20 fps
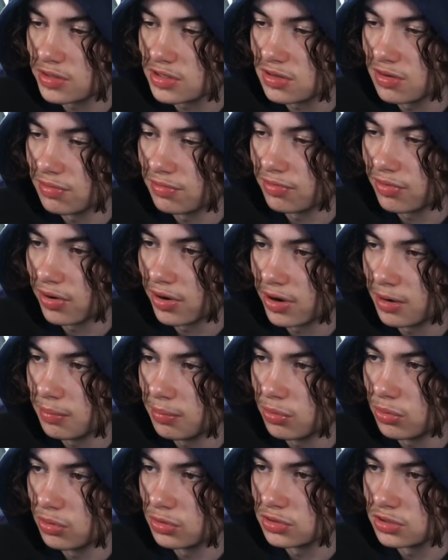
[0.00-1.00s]
This is a very
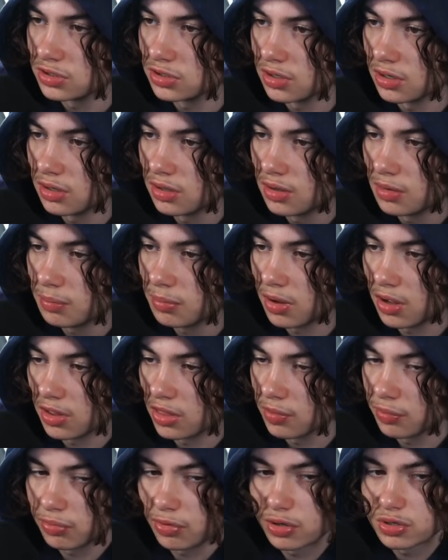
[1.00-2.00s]
important part
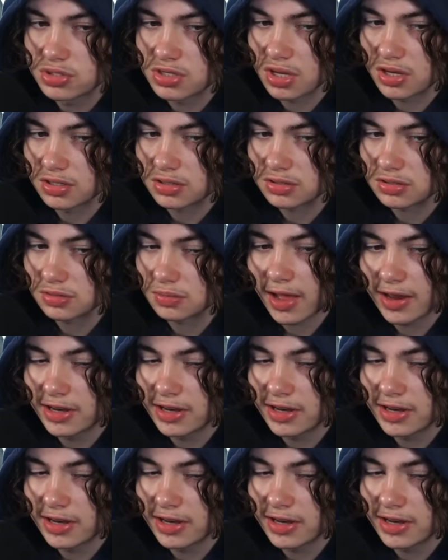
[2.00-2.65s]
of the process.